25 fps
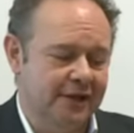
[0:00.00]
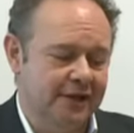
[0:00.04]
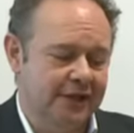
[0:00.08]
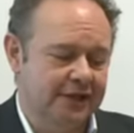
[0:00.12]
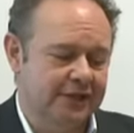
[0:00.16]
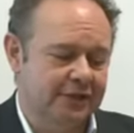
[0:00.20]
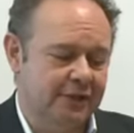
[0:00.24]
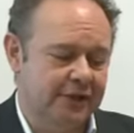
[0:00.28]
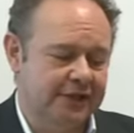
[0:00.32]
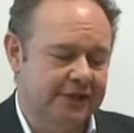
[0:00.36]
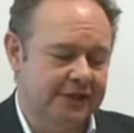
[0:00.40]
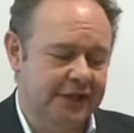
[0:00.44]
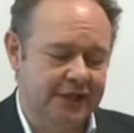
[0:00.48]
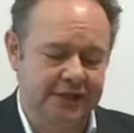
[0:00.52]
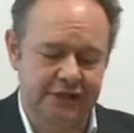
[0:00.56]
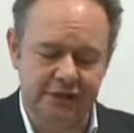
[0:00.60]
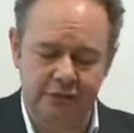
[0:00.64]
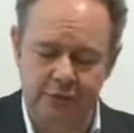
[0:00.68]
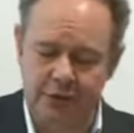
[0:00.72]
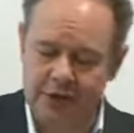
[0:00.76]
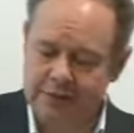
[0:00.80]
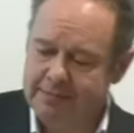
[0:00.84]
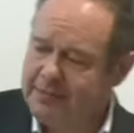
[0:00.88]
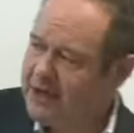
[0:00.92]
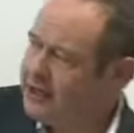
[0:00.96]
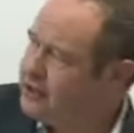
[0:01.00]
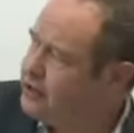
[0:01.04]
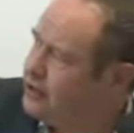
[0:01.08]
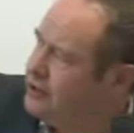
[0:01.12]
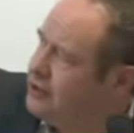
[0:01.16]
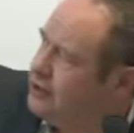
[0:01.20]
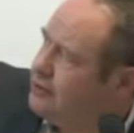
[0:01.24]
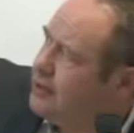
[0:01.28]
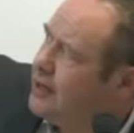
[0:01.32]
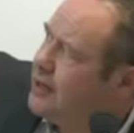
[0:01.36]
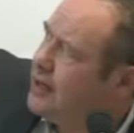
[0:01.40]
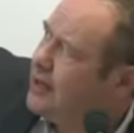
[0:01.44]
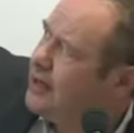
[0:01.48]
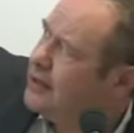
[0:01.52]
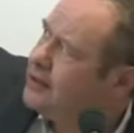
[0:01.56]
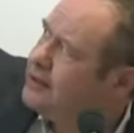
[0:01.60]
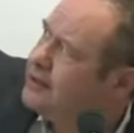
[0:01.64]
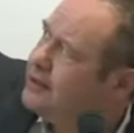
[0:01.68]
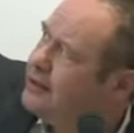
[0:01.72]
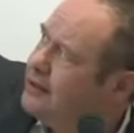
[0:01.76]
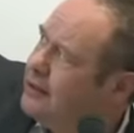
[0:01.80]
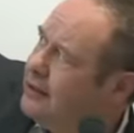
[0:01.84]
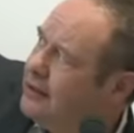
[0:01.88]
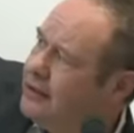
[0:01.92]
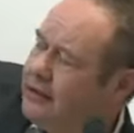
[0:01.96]
So I said to her, well, imagine you had
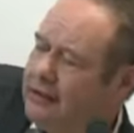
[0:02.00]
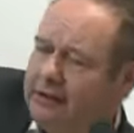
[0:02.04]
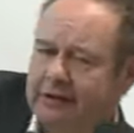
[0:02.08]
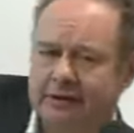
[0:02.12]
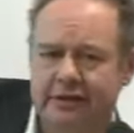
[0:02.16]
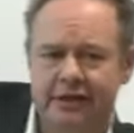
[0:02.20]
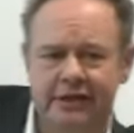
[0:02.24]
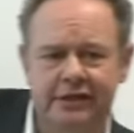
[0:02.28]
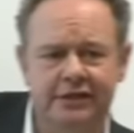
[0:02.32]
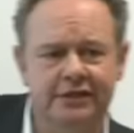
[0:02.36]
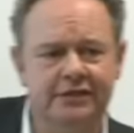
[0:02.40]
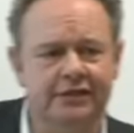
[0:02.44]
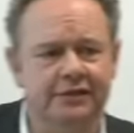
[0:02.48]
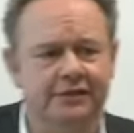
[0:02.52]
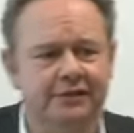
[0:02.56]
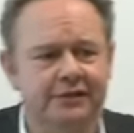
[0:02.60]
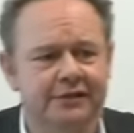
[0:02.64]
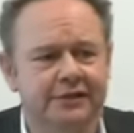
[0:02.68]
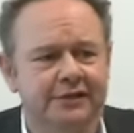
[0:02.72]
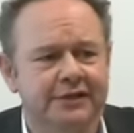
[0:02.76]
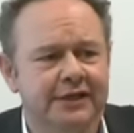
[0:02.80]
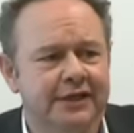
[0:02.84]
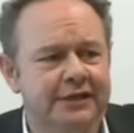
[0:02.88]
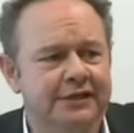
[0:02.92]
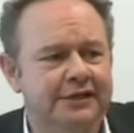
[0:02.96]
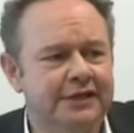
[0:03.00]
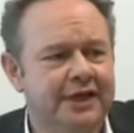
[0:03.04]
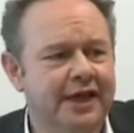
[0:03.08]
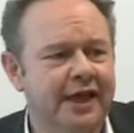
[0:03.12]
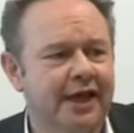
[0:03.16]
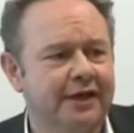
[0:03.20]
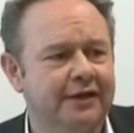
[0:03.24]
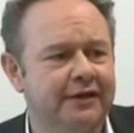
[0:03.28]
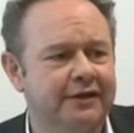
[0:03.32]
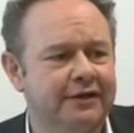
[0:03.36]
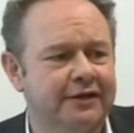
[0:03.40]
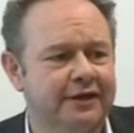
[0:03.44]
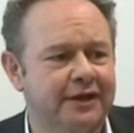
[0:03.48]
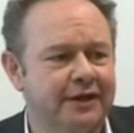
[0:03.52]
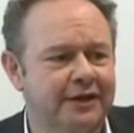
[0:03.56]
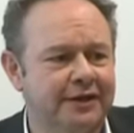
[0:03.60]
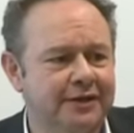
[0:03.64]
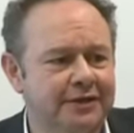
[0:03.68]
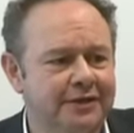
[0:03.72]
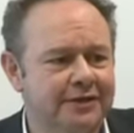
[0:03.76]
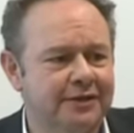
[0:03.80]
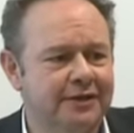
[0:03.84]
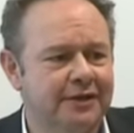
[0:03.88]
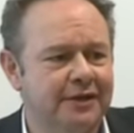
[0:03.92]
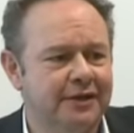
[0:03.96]
this as the 6th
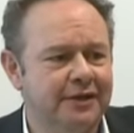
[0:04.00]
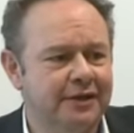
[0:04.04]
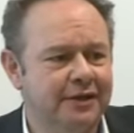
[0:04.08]
candidate.